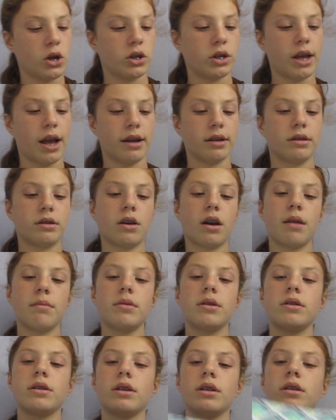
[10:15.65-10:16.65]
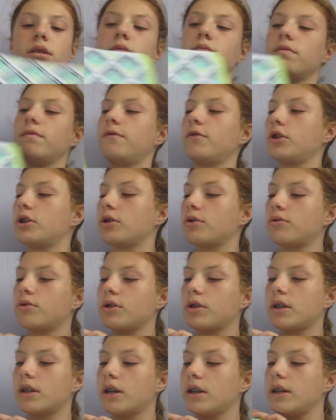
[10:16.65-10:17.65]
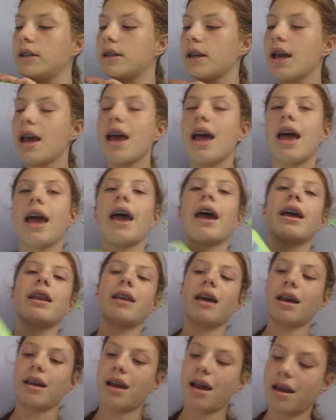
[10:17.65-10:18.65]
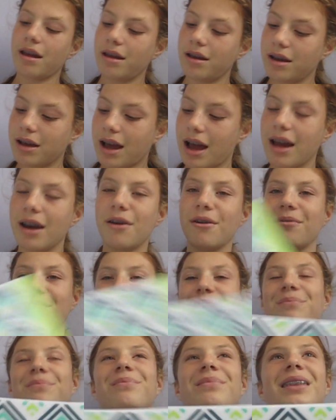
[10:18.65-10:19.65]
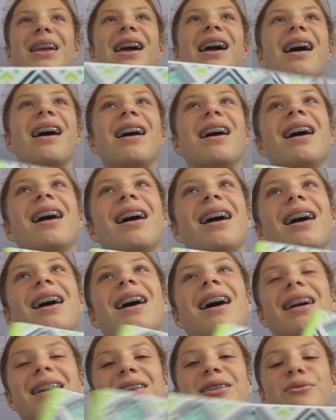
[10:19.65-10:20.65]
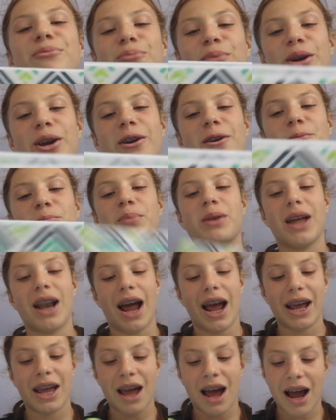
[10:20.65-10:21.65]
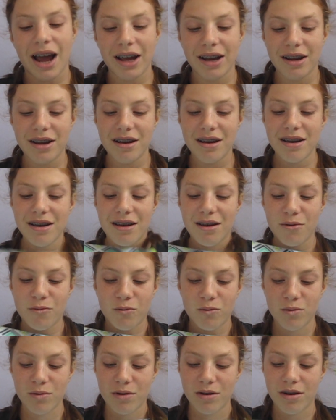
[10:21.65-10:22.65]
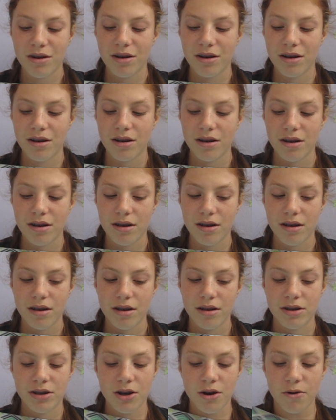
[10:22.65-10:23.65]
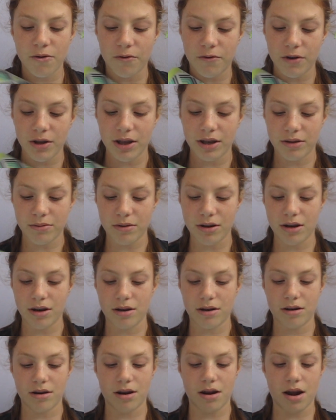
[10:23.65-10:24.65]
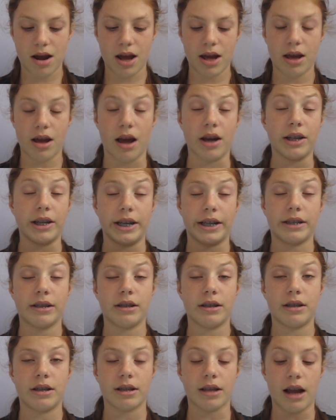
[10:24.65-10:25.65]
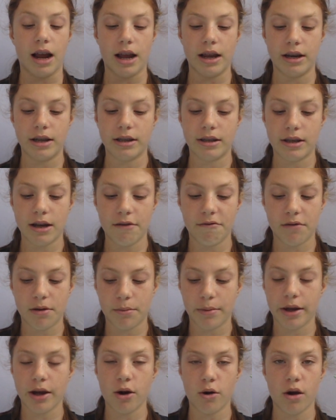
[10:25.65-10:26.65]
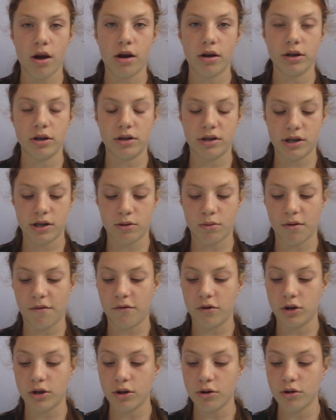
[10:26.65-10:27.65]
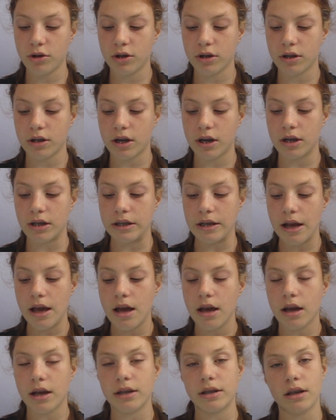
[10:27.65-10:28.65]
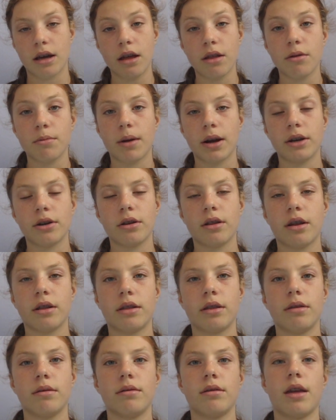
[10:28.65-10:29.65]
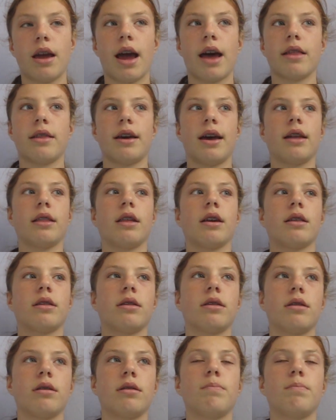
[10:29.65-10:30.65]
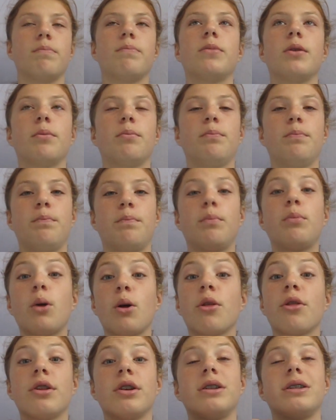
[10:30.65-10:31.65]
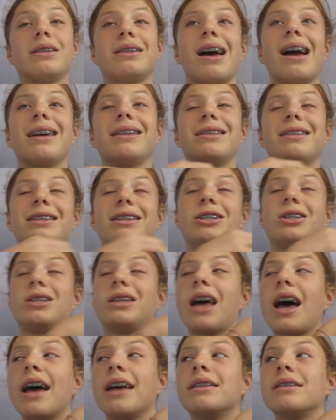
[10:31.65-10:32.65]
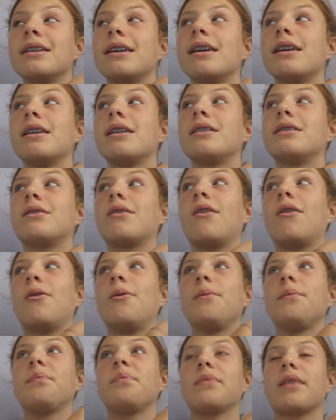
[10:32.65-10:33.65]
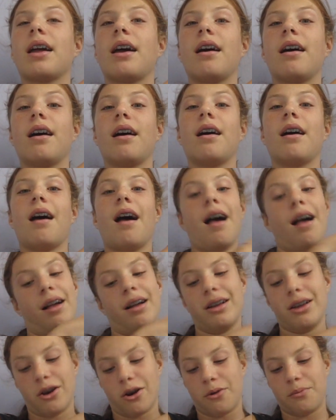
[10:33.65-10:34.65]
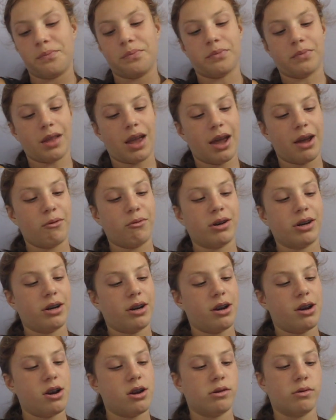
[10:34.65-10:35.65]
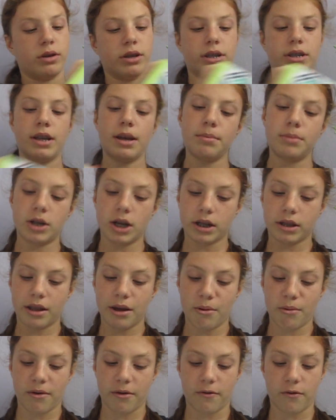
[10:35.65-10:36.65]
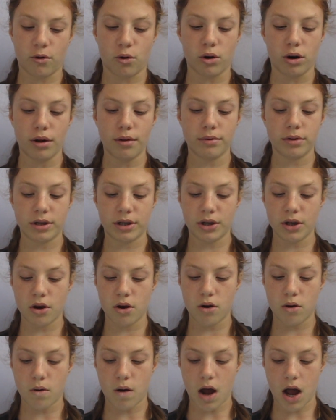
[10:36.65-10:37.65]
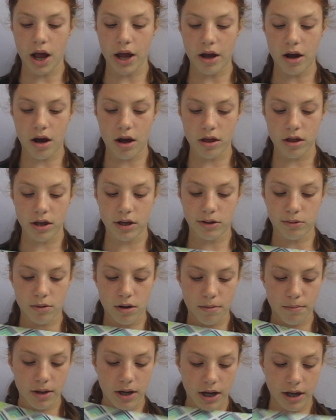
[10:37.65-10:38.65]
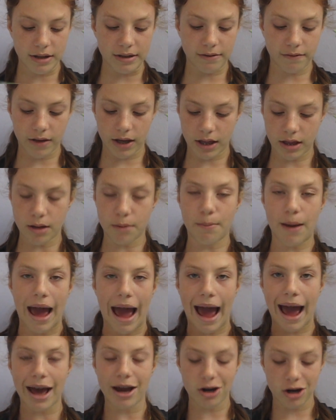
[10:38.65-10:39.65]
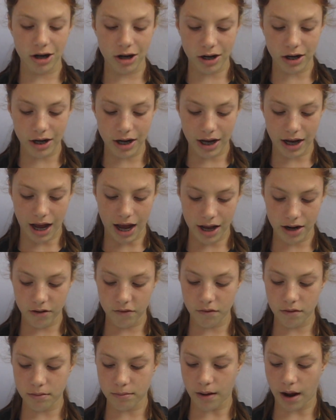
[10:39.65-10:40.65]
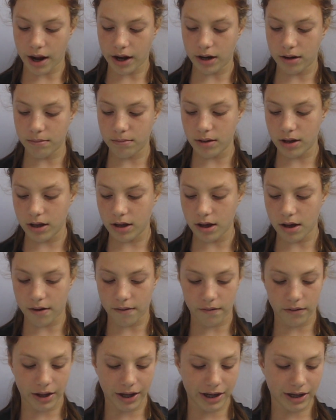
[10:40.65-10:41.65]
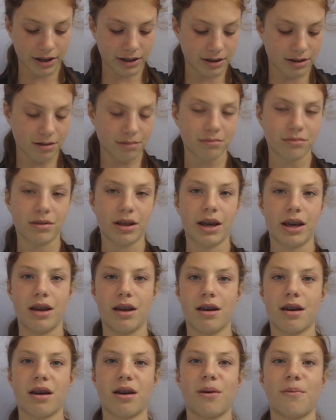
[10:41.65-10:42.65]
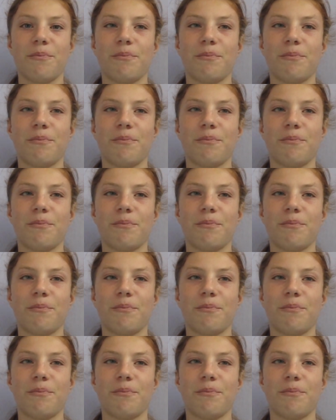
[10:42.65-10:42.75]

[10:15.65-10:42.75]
yeah, so I'm using this one for social studies, and I kind it kind of, this is weird, but I kind of, so for this one, I, I like the design and stuff, and I'm like, okay, I'll use this one for social studies, because the other binder that they had, they had like the both the designs in each size, so, you know, I wanted to know what subject they were for, so I got this one because of like the pattern, it kind of reminded me of like some like,